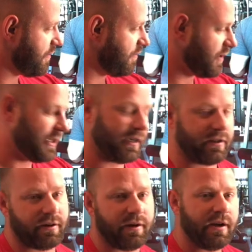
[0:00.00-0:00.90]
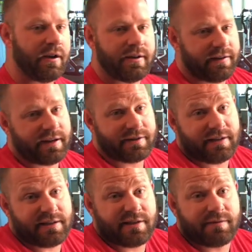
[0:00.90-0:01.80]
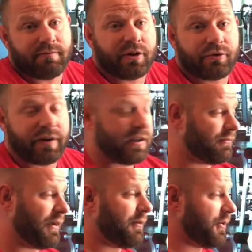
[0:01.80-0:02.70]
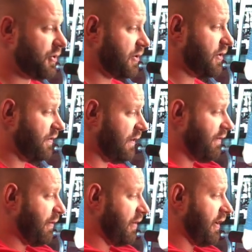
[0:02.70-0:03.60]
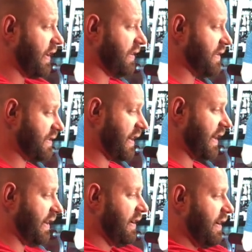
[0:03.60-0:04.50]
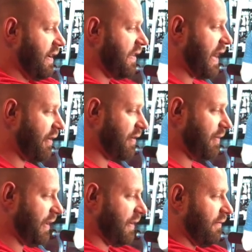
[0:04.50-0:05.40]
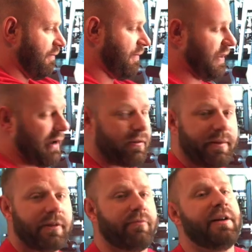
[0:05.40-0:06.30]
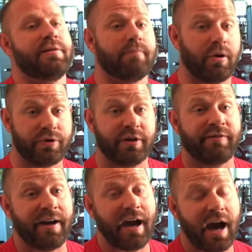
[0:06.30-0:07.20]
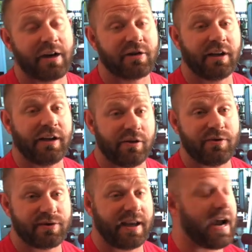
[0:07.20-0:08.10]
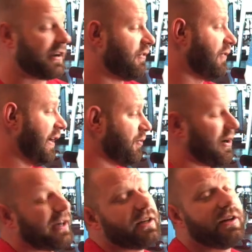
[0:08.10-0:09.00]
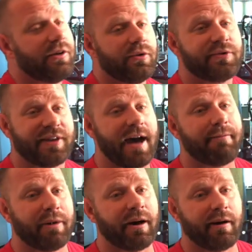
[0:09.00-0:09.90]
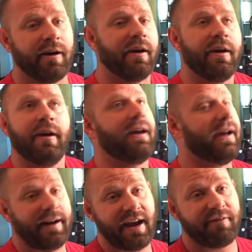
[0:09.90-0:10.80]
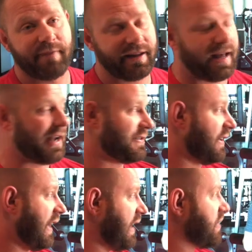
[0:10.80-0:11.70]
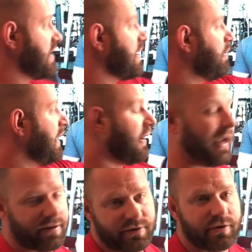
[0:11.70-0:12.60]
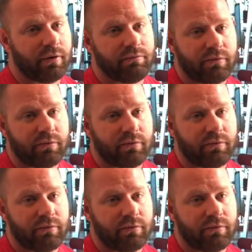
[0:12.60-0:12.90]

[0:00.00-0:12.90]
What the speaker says: particular, and that's as much range of my motion. So if you were looking at the side, that would be the range of motion if I actually use the active range where I could use that bar and have my lats engaged. Because up here, yeah, there's no